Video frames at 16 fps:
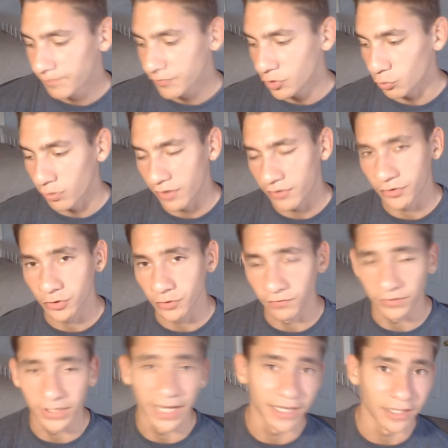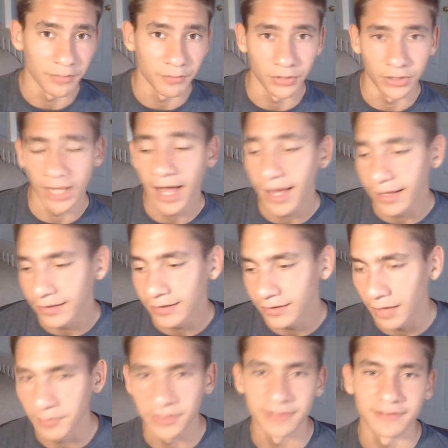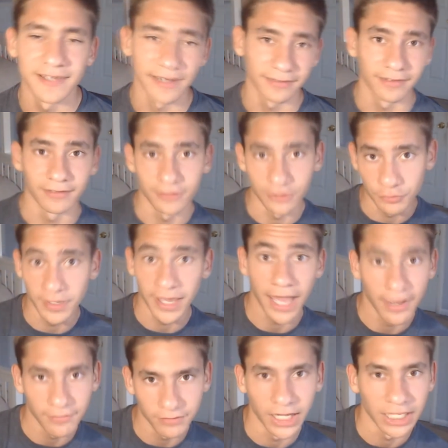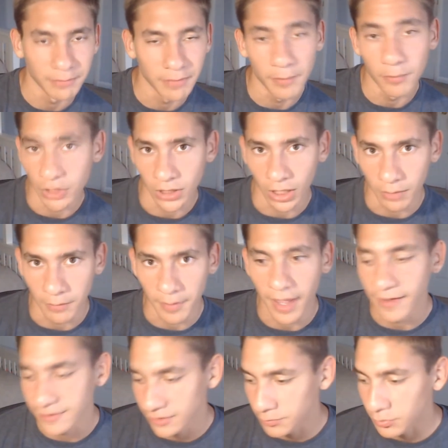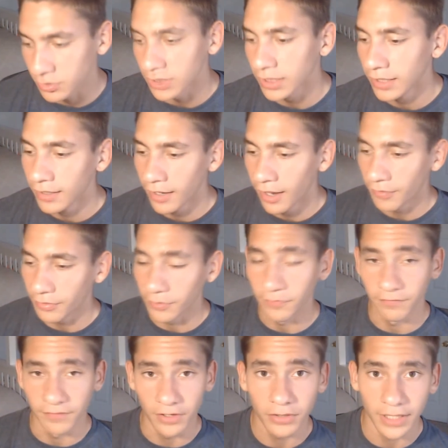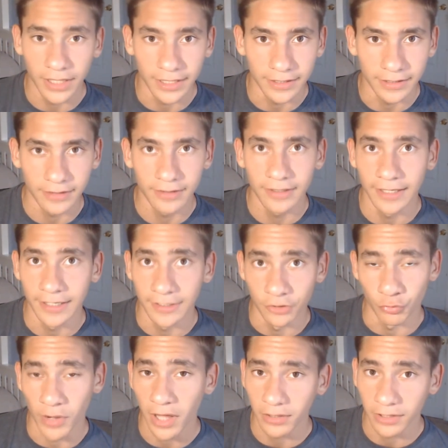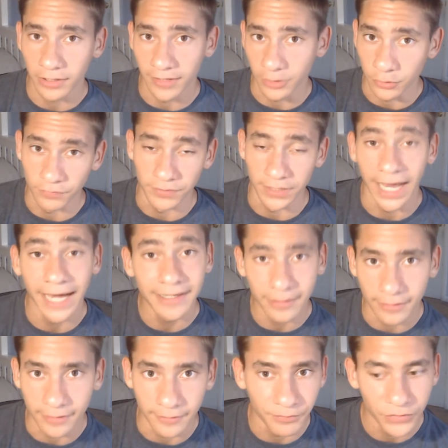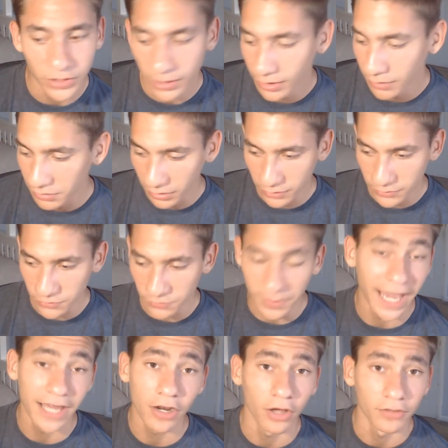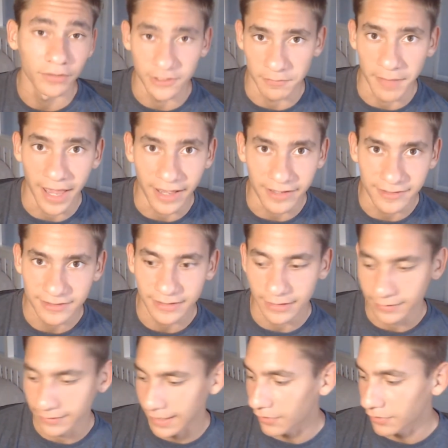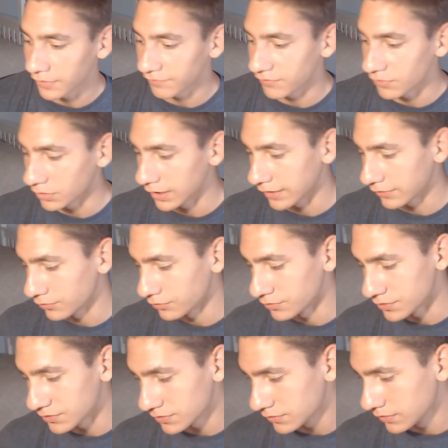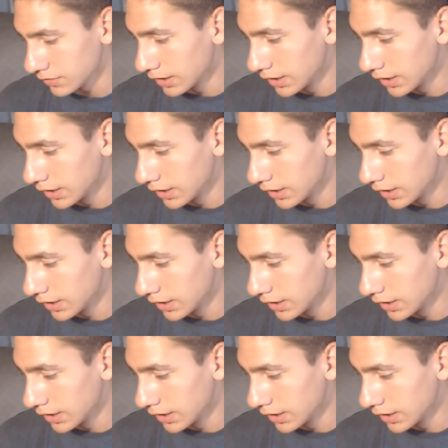whether you've lied to them or not, I mean, technically you have lied by putting on a mask, but they'll feel like indirectly that you've lied to them because you had on this mask, and now they feel like they're just,